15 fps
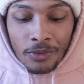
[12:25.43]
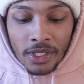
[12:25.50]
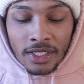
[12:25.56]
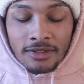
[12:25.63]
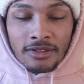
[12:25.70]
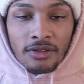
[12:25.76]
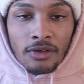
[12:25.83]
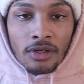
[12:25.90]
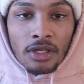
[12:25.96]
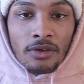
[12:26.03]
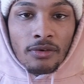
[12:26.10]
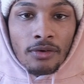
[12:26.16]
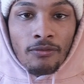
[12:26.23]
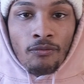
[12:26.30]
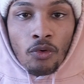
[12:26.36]
It's a
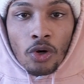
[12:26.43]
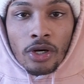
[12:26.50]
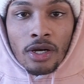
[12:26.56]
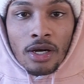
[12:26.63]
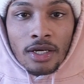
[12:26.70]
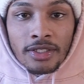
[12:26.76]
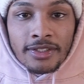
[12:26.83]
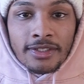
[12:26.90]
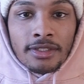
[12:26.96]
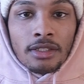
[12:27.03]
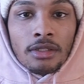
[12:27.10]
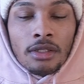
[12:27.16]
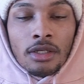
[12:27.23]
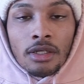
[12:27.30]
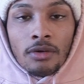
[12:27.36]
4-cost
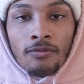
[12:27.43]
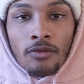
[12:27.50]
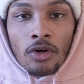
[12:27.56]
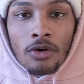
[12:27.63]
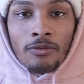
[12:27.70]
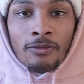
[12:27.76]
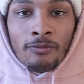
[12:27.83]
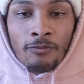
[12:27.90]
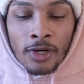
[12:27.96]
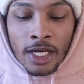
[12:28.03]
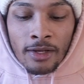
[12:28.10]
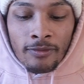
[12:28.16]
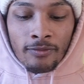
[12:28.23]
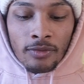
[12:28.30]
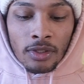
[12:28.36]
evolve,
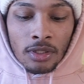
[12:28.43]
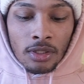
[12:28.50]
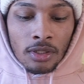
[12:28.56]
5